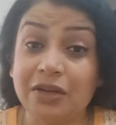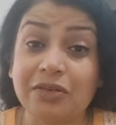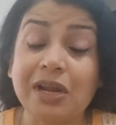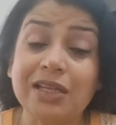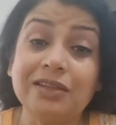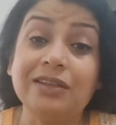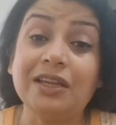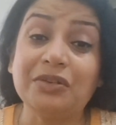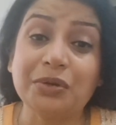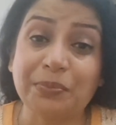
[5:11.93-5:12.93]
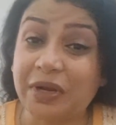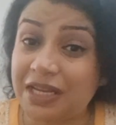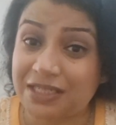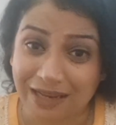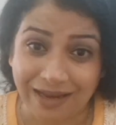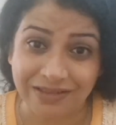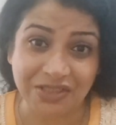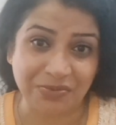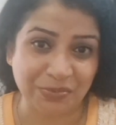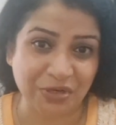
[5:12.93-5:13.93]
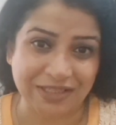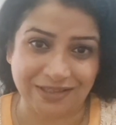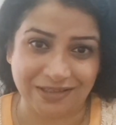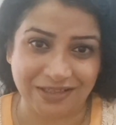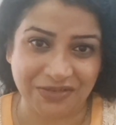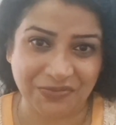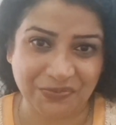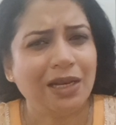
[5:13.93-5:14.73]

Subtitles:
rather than repress and suppress it.